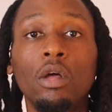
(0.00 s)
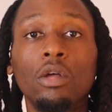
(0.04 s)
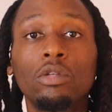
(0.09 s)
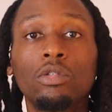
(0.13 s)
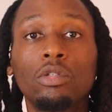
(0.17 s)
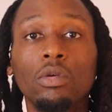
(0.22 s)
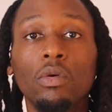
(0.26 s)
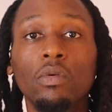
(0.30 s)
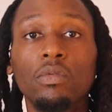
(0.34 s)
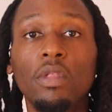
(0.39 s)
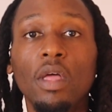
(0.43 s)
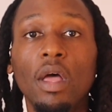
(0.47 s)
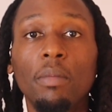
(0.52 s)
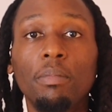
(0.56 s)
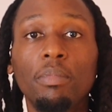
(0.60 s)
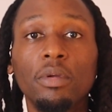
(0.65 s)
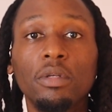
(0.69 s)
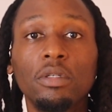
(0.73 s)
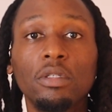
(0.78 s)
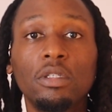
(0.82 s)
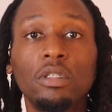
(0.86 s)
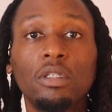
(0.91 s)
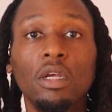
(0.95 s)
So with that
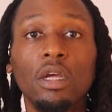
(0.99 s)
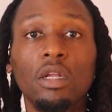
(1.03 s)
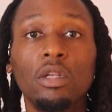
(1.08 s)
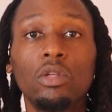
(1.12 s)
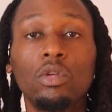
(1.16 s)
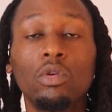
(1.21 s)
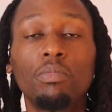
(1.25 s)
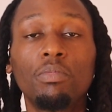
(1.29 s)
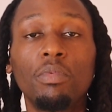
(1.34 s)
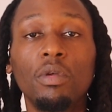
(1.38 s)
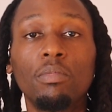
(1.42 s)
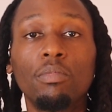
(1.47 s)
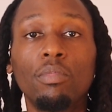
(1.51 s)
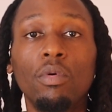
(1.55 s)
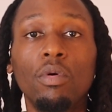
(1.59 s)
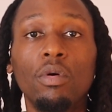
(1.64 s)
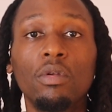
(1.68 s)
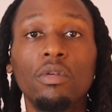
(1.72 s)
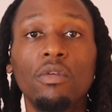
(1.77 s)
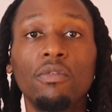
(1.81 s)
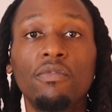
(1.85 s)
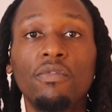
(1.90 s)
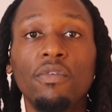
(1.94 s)
being said, you've been
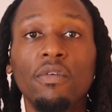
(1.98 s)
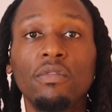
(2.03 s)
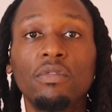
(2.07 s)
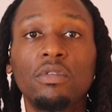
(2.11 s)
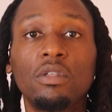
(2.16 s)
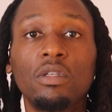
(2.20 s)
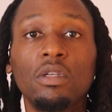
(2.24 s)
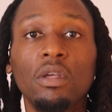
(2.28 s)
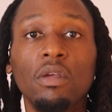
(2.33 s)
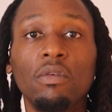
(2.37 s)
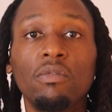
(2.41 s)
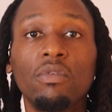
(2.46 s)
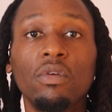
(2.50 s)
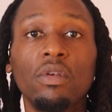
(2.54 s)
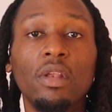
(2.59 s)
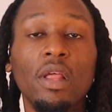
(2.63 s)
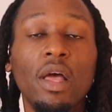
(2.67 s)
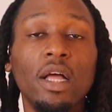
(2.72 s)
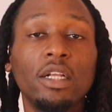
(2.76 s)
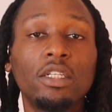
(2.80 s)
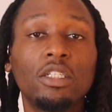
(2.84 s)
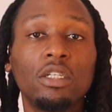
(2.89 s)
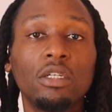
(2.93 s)
born the 15th. You're
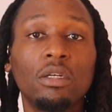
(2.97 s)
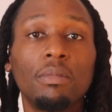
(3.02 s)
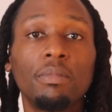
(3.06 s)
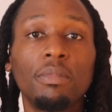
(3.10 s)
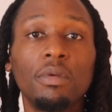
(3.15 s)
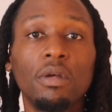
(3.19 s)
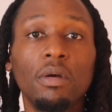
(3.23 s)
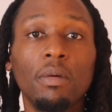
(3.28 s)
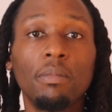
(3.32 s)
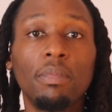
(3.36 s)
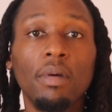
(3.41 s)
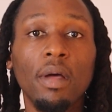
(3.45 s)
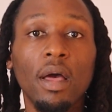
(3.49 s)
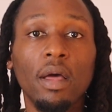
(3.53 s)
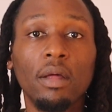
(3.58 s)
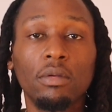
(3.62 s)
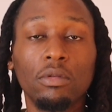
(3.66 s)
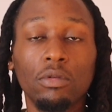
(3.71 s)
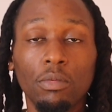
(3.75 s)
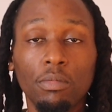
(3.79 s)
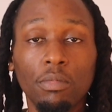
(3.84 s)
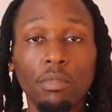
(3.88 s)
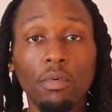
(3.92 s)
naturally going to be
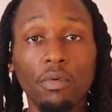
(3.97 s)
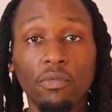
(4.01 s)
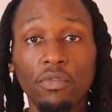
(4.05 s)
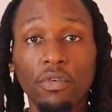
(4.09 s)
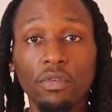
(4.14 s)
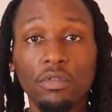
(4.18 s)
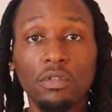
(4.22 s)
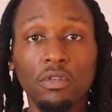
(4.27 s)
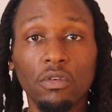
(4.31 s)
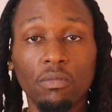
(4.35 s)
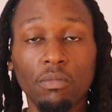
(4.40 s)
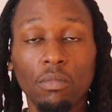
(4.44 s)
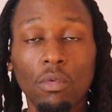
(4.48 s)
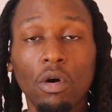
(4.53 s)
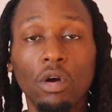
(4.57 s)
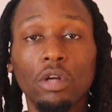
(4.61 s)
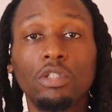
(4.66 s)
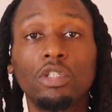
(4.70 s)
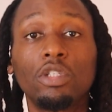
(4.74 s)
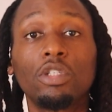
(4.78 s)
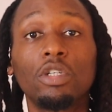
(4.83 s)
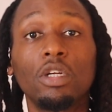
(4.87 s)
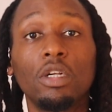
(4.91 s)
compatible. You've been born 15th of
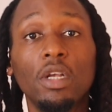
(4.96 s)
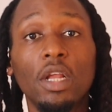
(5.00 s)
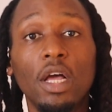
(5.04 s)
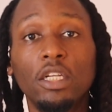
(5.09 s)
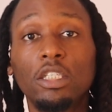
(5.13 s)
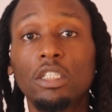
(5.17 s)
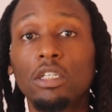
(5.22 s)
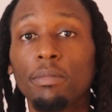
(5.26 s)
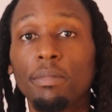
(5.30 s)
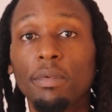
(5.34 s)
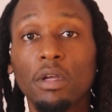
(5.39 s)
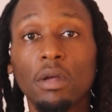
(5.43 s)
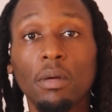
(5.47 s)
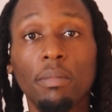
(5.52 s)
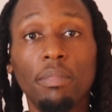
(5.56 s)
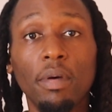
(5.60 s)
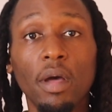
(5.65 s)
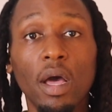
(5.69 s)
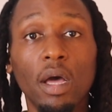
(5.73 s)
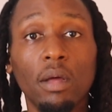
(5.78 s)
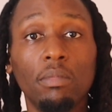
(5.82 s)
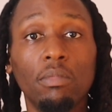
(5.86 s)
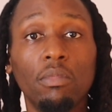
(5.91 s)
March. You're naturally going to be
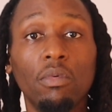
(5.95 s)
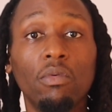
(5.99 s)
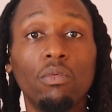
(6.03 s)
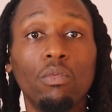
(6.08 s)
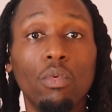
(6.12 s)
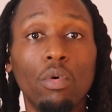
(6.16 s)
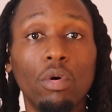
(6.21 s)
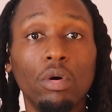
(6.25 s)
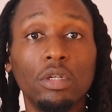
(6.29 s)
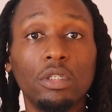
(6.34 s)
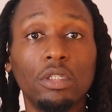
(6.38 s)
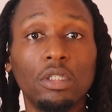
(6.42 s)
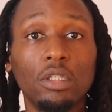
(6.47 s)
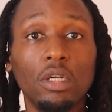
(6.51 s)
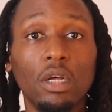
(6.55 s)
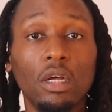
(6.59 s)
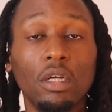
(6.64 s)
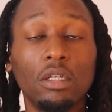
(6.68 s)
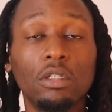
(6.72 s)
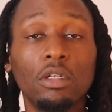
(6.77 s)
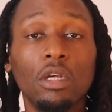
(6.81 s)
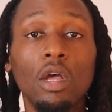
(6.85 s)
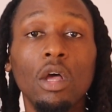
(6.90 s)
compatible with water
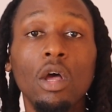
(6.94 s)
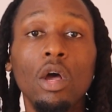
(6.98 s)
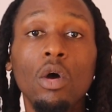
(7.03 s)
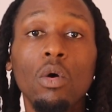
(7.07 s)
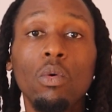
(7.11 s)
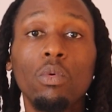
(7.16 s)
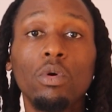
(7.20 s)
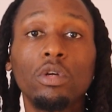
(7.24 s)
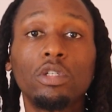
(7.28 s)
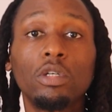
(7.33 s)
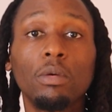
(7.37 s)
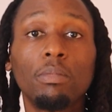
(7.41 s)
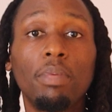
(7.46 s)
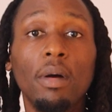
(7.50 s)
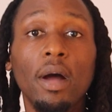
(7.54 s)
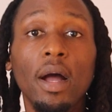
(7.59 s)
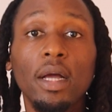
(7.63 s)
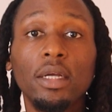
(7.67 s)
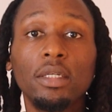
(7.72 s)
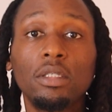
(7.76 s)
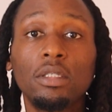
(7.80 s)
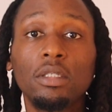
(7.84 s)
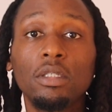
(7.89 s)
signs, which are
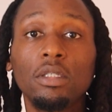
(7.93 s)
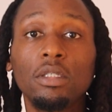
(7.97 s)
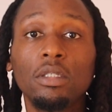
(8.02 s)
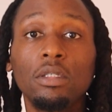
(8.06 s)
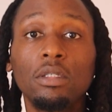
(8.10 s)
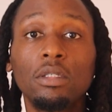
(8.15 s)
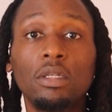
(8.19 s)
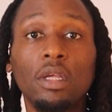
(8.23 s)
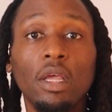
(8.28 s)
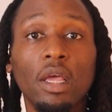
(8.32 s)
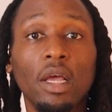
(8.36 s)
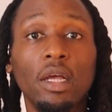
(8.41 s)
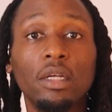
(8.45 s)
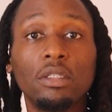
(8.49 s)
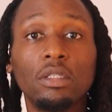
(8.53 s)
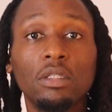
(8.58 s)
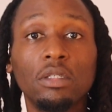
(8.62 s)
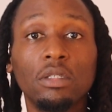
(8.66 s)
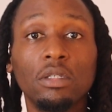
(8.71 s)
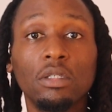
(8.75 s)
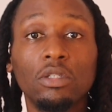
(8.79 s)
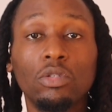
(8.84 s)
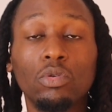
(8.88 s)
Pisces,
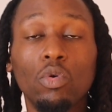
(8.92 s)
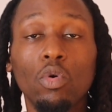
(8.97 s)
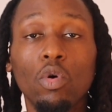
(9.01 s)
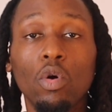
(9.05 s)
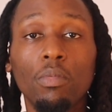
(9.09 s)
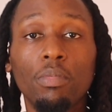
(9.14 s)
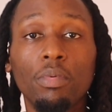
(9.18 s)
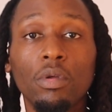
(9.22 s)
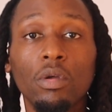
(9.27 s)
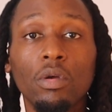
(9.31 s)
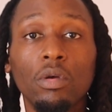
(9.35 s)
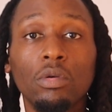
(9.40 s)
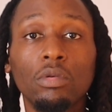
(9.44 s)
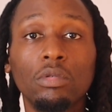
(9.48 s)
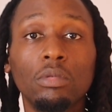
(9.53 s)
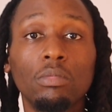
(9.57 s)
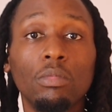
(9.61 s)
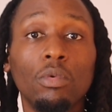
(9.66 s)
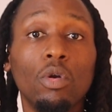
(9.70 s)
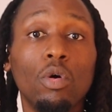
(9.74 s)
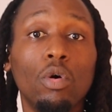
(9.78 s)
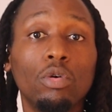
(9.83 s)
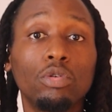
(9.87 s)
Cancers, and
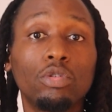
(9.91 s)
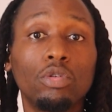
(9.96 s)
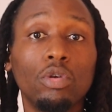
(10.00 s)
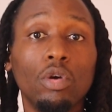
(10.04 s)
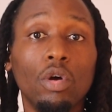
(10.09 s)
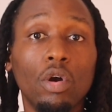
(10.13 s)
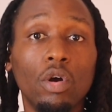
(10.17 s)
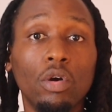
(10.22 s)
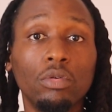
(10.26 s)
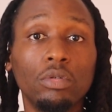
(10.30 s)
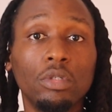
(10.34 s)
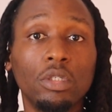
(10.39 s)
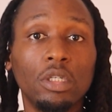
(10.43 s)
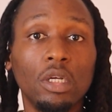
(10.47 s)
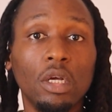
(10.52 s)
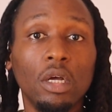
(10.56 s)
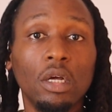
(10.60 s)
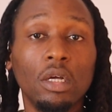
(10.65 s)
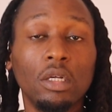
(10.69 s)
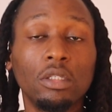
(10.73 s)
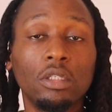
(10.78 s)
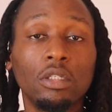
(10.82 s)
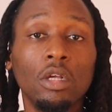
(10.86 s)
Scorpios, but also earth
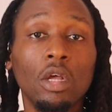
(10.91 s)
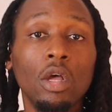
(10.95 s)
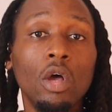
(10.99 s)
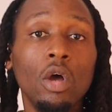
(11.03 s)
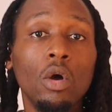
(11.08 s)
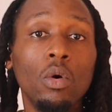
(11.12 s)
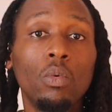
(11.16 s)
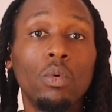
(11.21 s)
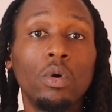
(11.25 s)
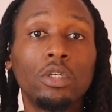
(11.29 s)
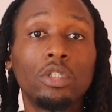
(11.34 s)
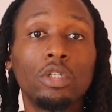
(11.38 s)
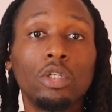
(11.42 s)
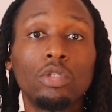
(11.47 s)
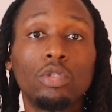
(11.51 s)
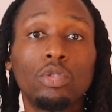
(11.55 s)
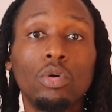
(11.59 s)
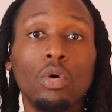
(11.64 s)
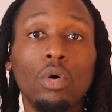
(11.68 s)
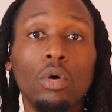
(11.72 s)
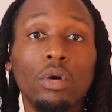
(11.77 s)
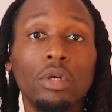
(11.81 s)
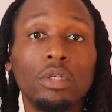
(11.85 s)
signs, which are
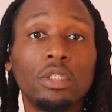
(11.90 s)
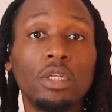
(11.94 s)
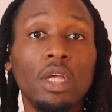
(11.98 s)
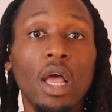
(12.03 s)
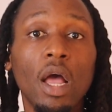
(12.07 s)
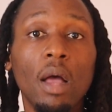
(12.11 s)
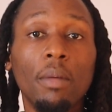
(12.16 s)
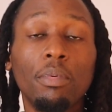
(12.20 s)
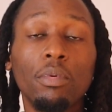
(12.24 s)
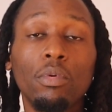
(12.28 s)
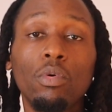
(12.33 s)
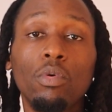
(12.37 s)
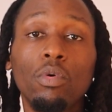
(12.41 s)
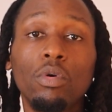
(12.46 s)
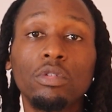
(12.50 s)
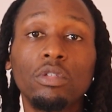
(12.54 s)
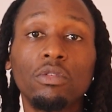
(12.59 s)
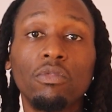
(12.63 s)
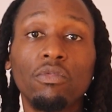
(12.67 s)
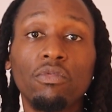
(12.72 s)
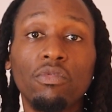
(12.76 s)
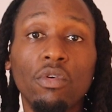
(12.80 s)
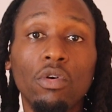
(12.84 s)
Taurus,
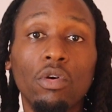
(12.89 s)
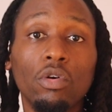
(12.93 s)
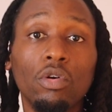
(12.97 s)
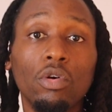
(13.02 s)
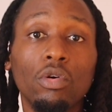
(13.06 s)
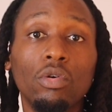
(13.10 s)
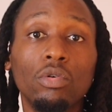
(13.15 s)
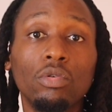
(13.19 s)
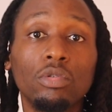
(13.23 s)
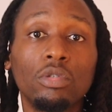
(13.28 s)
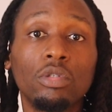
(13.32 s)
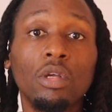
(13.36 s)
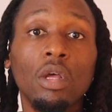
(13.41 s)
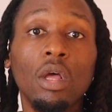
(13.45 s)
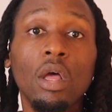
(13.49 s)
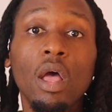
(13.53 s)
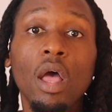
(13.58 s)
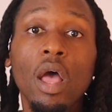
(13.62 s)
Capricorns, and Virgos.